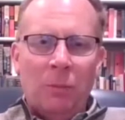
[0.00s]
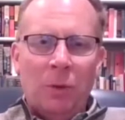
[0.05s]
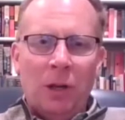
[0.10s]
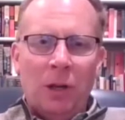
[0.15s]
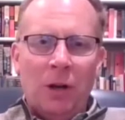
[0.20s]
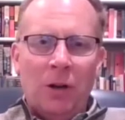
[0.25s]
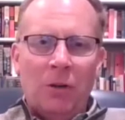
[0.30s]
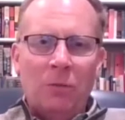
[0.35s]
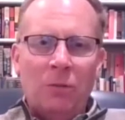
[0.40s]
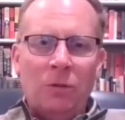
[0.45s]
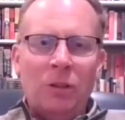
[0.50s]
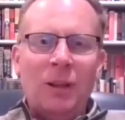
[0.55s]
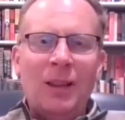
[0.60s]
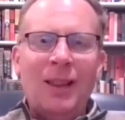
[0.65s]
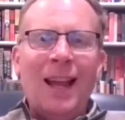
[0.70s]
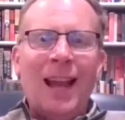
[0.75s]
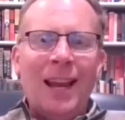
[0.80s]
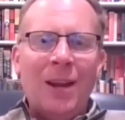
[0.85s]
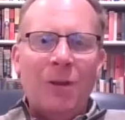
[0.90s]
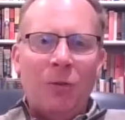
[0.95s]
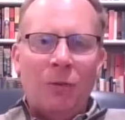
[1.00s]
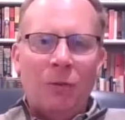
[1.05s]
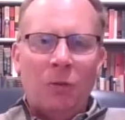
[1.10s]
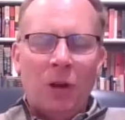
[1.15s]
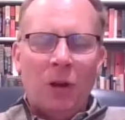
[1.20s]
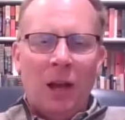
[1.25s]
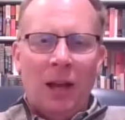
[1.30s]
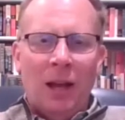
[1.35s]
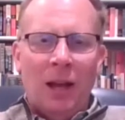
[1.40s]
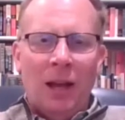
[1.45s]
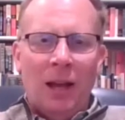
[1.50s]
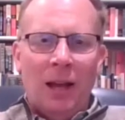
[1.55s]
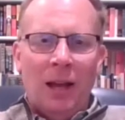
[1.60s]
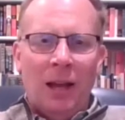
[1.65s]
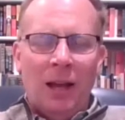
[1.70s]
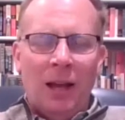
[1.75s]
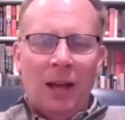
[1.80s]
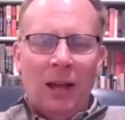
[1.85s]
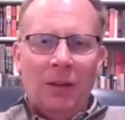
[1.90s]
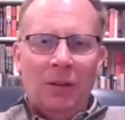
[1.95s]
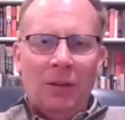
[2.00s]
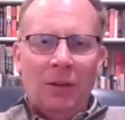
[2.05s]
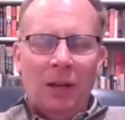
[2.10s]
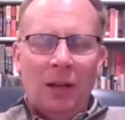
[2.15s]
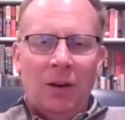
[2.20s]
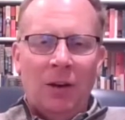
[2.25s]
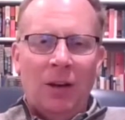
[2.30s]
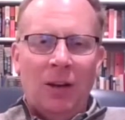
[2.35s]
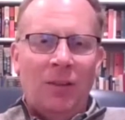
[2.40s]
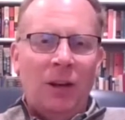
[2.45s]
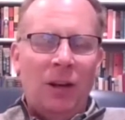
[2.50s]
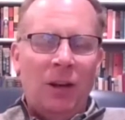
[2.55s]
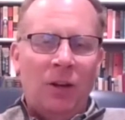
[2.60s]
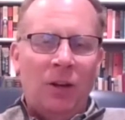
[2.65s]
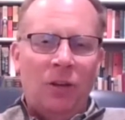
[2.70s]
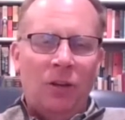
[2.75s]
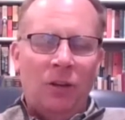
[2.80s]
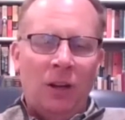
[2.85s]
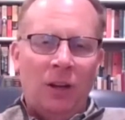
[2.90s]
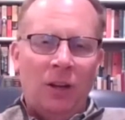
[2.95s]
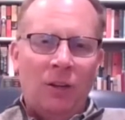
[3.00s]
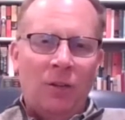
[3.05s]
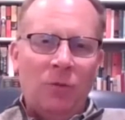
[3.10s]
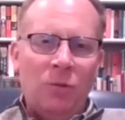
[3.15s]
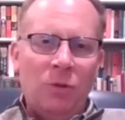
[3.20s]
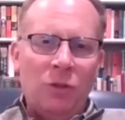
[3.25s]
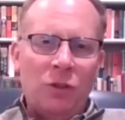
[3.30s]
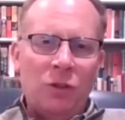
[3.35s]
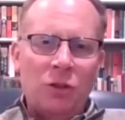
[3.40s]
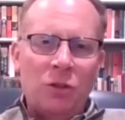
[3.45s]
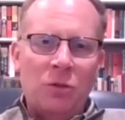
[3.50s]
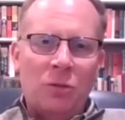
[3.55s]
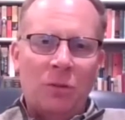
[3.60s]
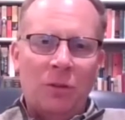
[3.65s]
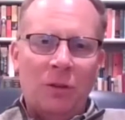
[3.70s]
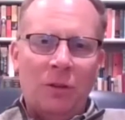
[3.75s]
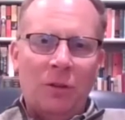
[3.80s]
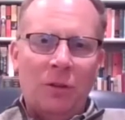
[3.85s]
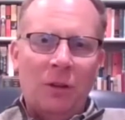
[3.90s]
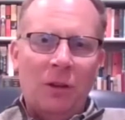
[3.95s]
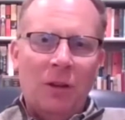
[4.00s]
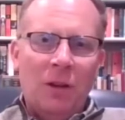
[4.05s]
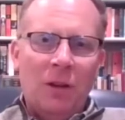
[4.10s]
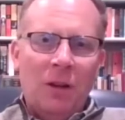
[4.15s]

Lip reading: to life, as it intersected with students,